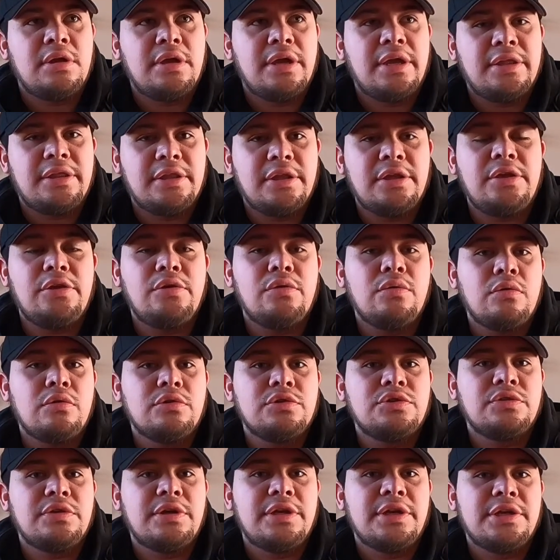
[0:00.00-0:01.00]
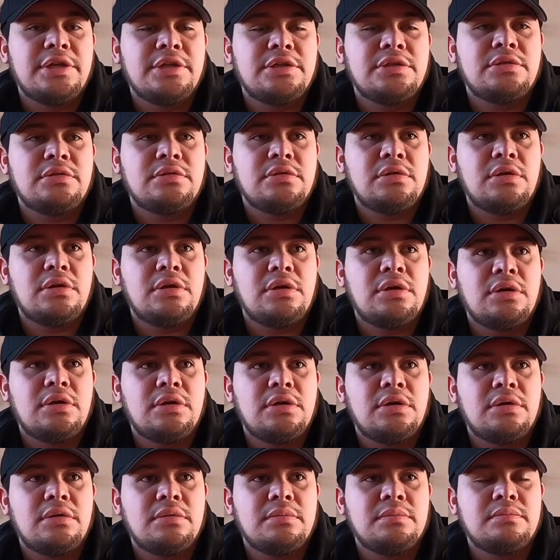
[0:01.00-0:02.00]
And then you also get
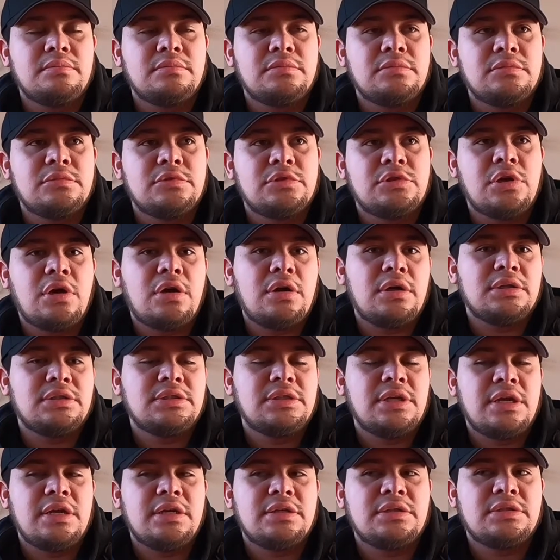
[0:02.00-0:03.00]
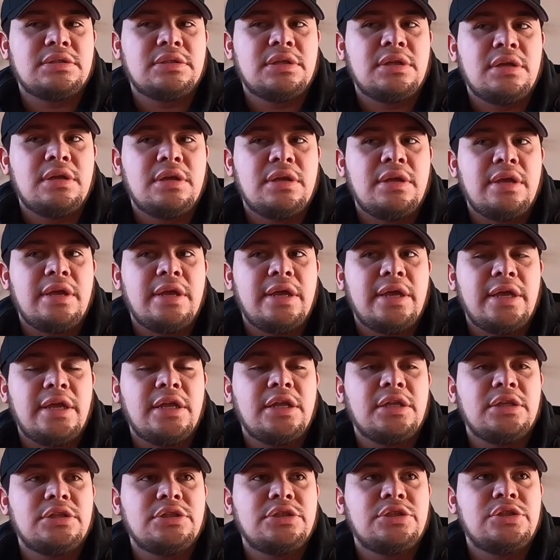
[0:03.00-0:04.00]
talk, text,
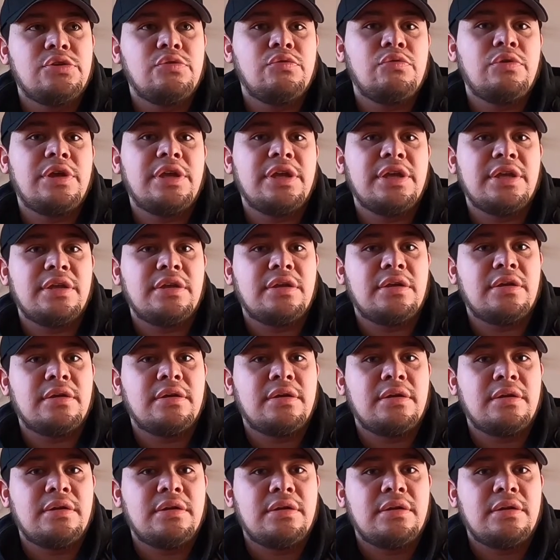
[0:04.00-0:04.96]
and 2 gig